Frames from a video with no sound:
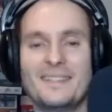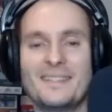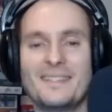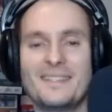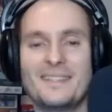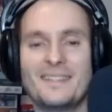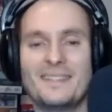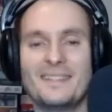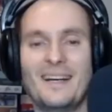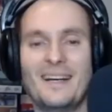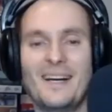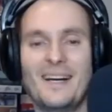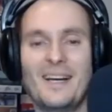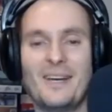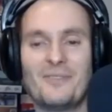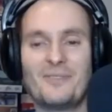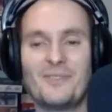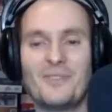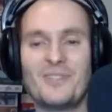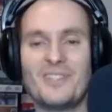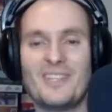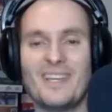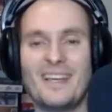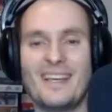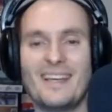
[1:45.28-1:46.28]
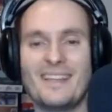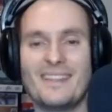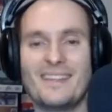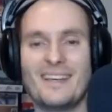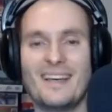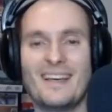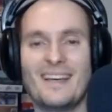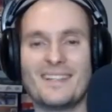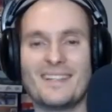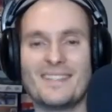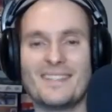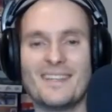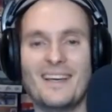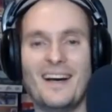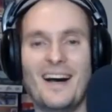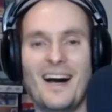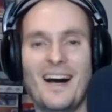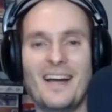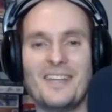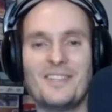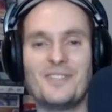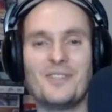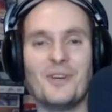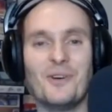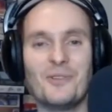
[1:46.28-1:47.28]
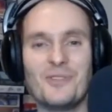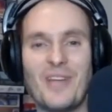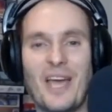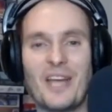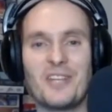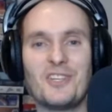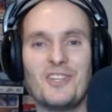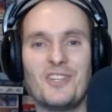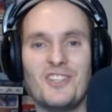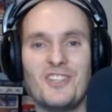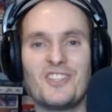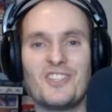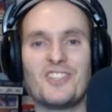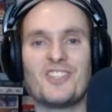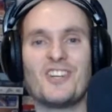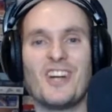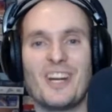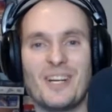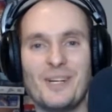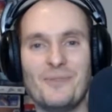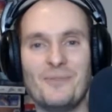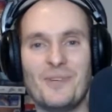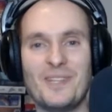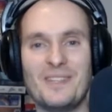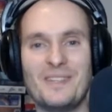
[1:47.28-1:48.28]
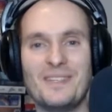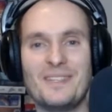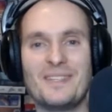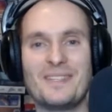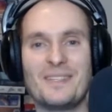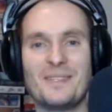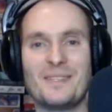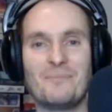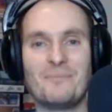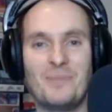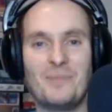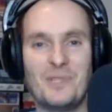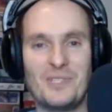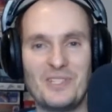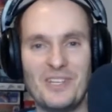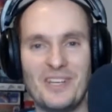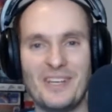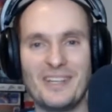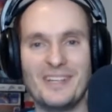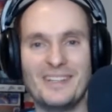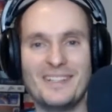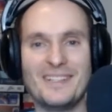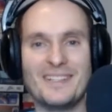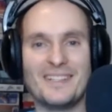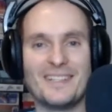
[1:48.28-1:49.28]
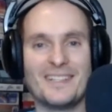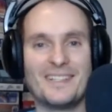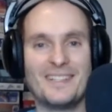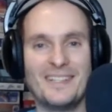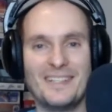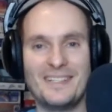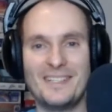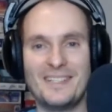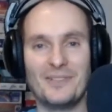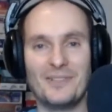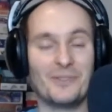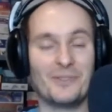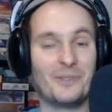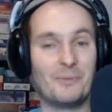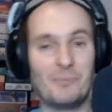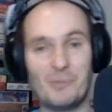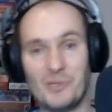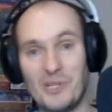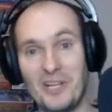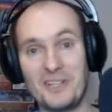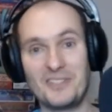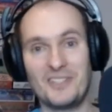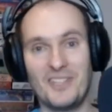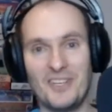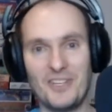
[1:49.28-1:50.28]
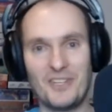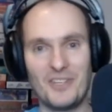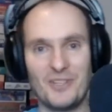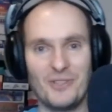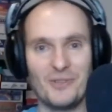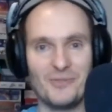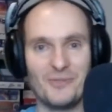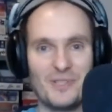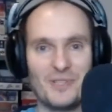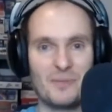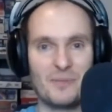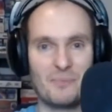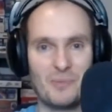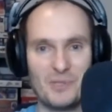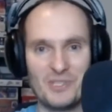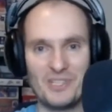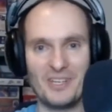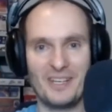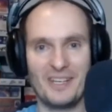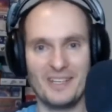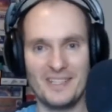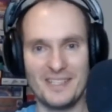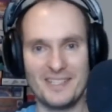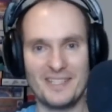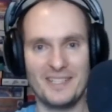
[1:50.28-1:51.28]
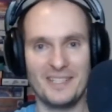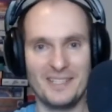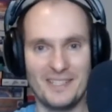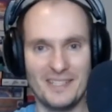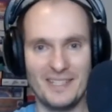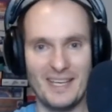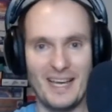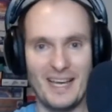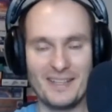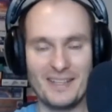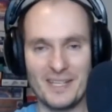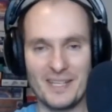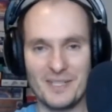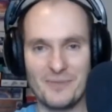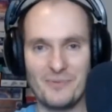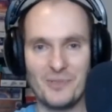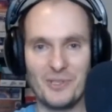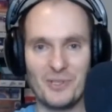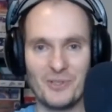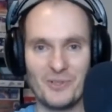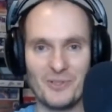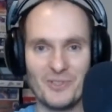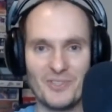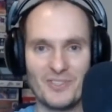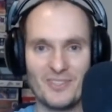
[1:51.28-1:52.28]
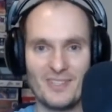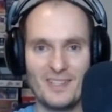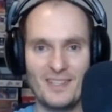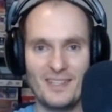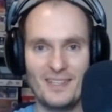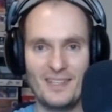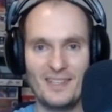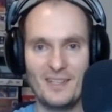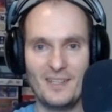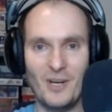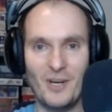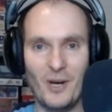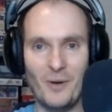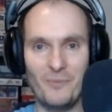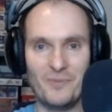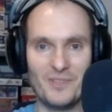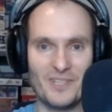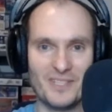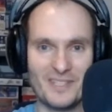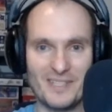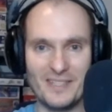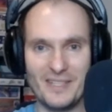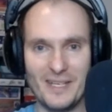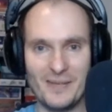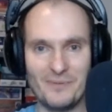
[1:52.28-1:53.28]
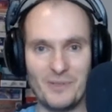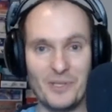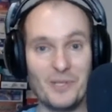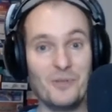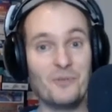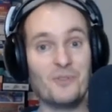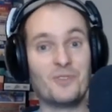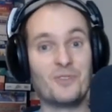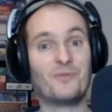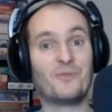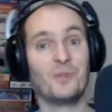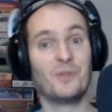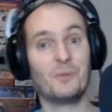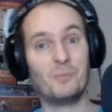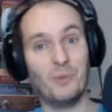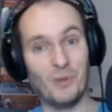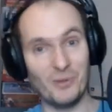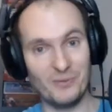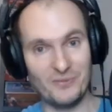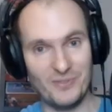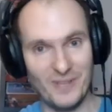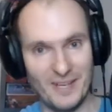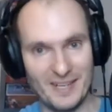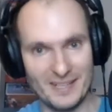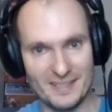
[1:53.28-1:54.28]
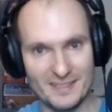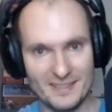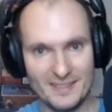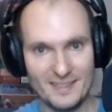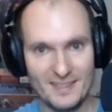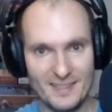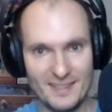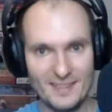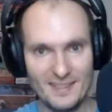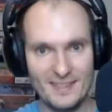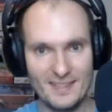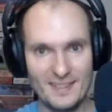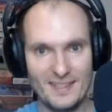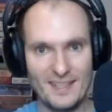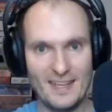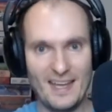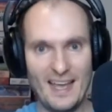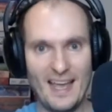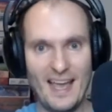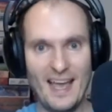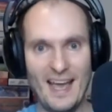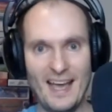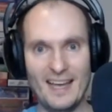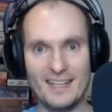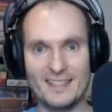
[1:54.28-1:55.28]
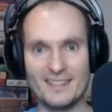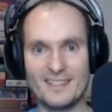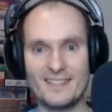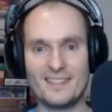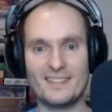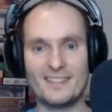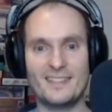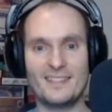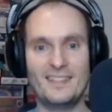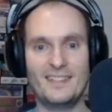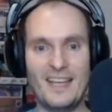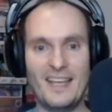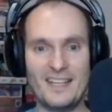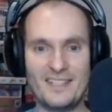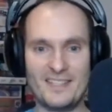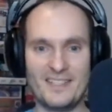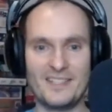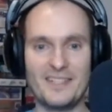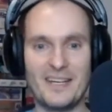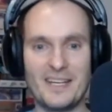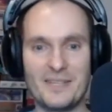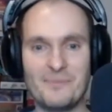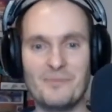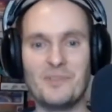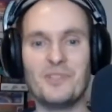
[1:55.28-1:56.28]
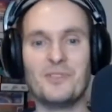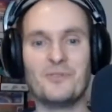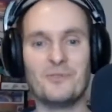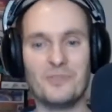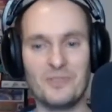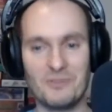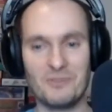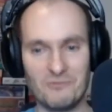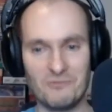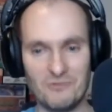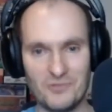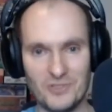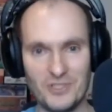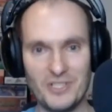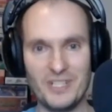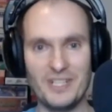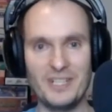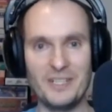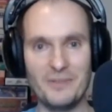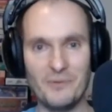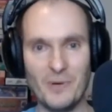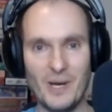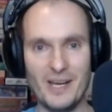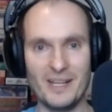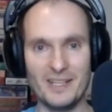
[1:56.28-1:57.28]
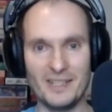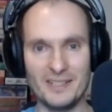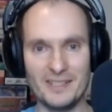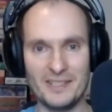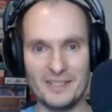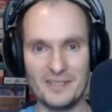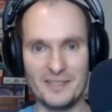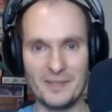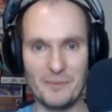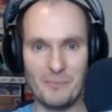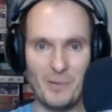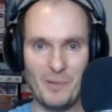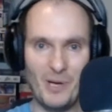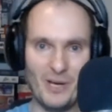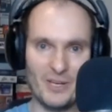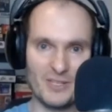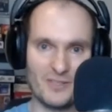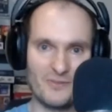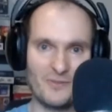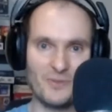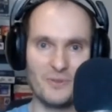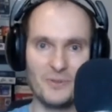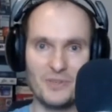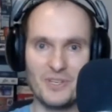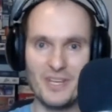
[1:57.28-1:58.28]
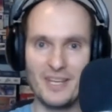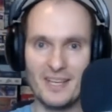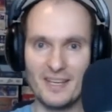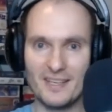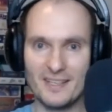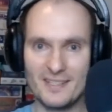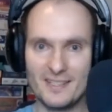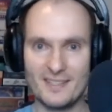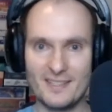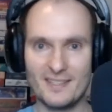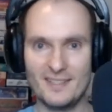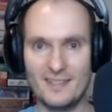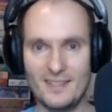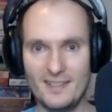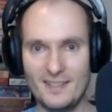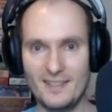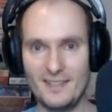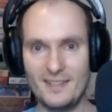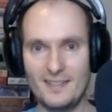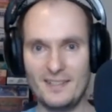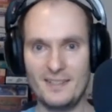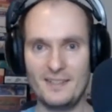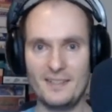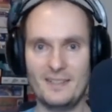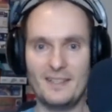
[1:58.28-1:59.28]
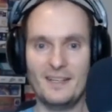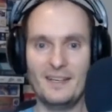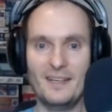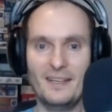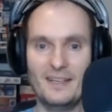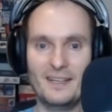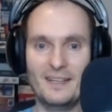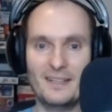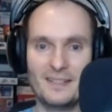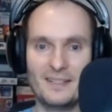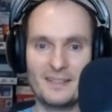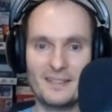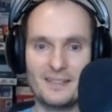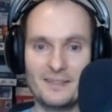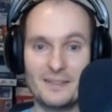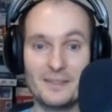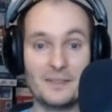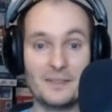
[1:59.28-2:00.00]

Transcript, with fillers: and I have to say that I don't actually struggle with this particular city or the pronunciation of this particular city, and that's because obviously I'm a huge football fan, and Leicester has been doing really well in the past few years. Uh,